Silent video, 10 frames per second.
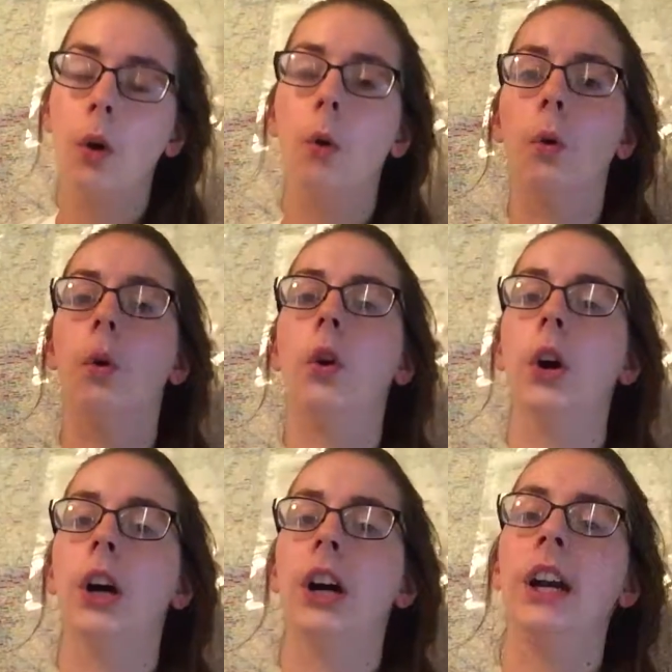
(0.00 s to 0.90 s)

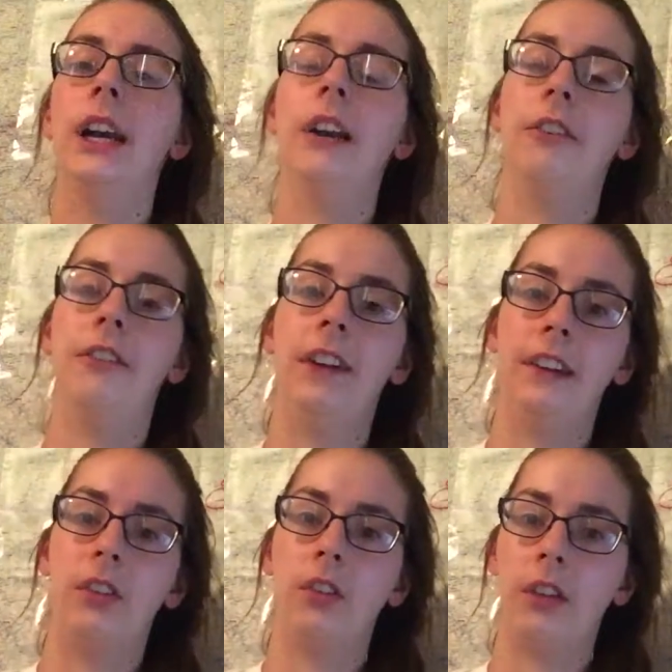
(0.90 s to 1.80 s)
or if
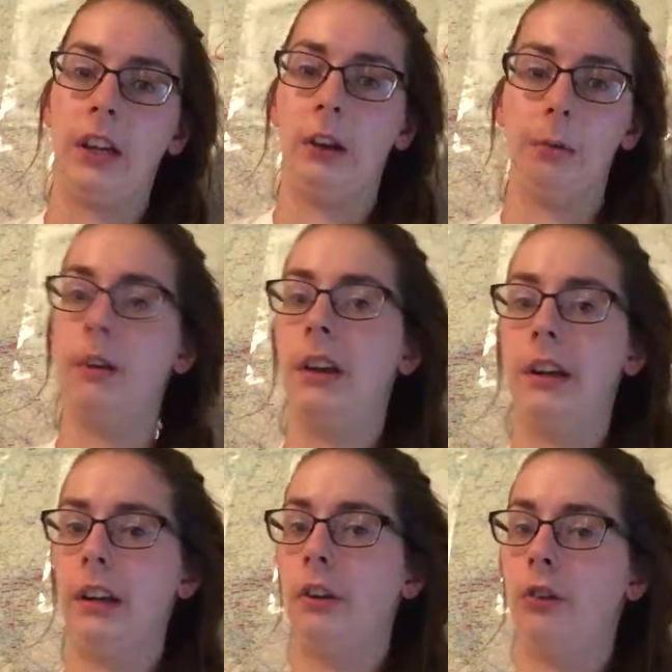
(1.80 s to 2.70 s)
it's like you're playing
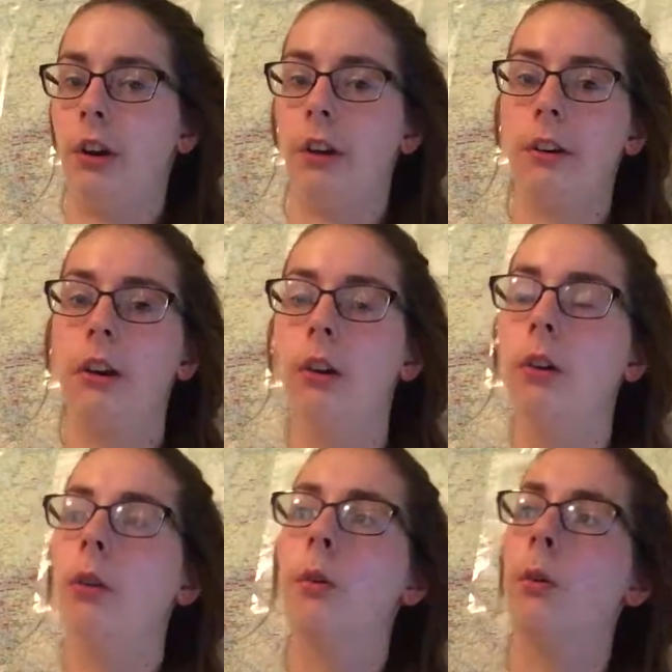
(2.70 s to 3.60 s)
a
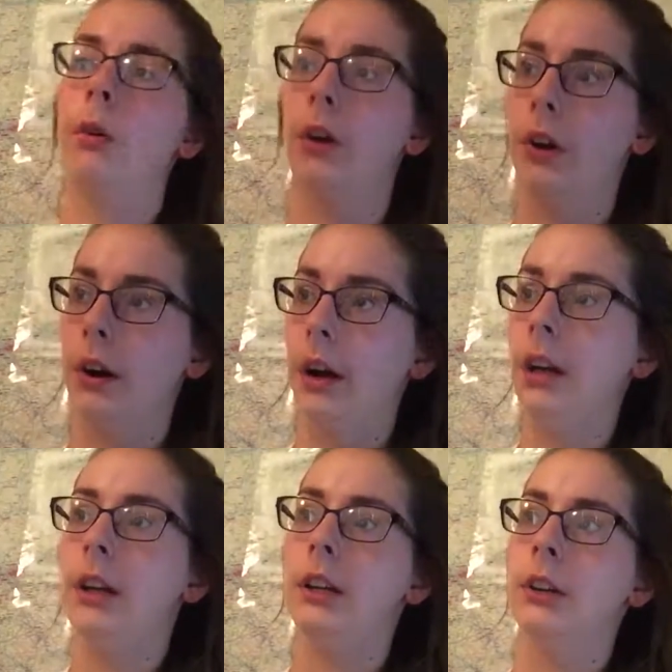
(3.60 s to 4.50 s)
concerto or
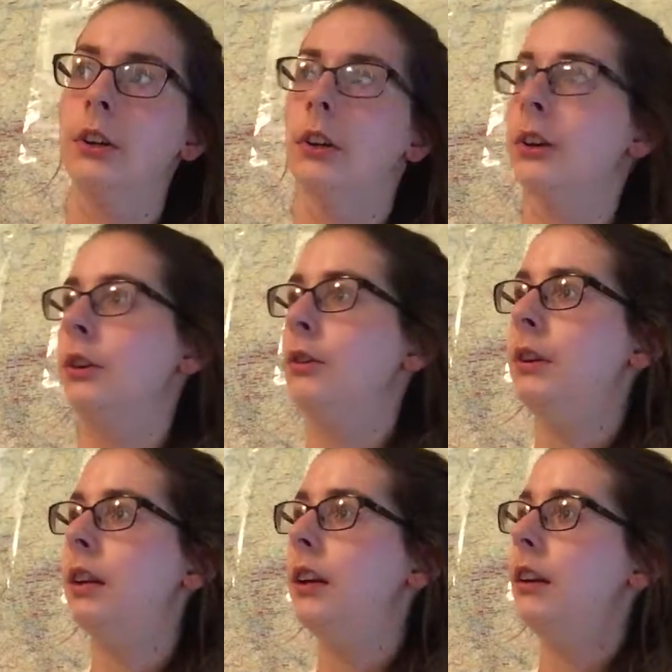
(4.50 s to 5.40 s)
you're
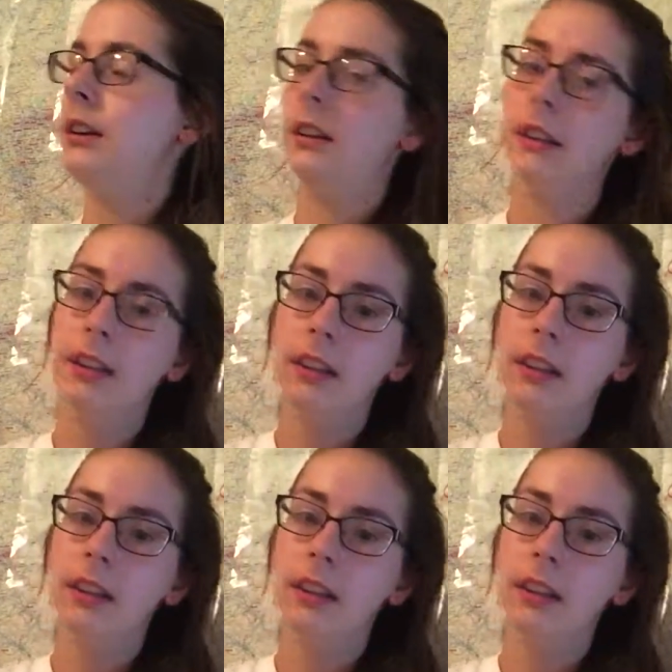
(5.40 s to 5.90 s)
doing a